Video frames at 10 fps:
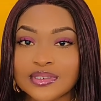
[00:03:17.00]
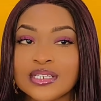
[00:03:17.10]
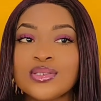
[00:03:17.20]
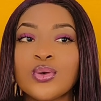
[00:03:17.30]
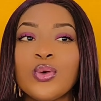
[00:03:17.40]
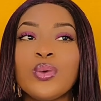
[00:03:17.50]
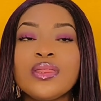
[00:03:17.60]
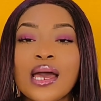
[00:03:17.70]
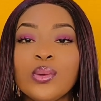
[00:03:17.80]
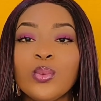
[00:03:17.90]
So with
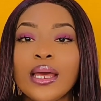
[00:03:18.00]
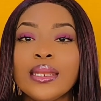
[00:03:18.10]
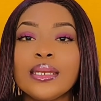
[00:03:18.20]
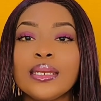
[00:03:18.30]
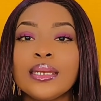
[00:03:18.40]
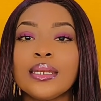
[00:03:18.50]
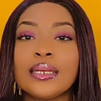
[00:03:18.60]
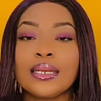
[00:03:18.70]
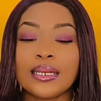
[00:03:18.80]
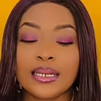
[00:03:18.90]
that one,
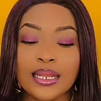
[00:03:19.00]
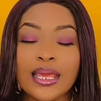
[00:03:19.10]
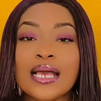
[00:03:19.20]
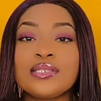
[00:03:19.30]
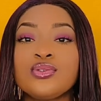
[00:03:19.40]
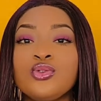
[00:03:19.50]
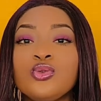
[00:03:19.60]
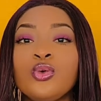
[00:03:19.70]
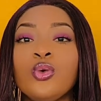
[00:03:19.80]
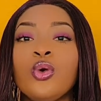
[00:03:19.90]
it has to
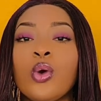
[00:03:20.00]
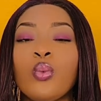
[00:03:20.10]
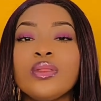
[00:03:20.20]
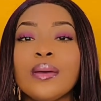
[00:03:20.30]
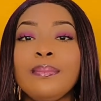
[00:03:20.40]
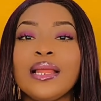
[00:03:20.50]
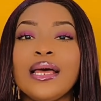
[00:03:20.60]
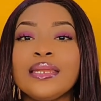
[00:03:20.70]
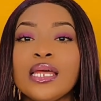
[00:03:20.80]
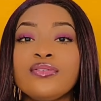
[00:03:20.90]
do with the
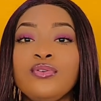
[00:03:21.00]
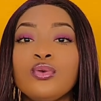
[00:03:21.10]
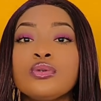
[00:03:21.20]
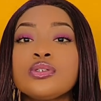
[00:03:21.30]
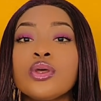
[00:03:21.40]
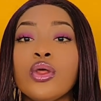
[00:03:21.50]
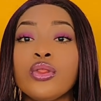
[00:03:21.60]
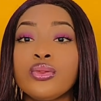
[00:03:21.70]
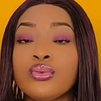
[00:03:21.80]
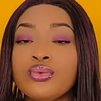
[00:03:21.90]
blood that flows
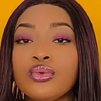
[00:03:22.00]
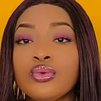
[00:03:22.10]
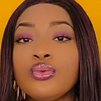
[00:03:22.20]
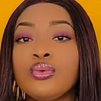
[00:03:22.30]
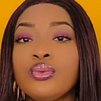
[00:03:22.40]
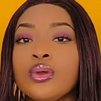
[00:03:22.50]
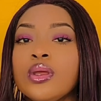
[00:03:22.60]
through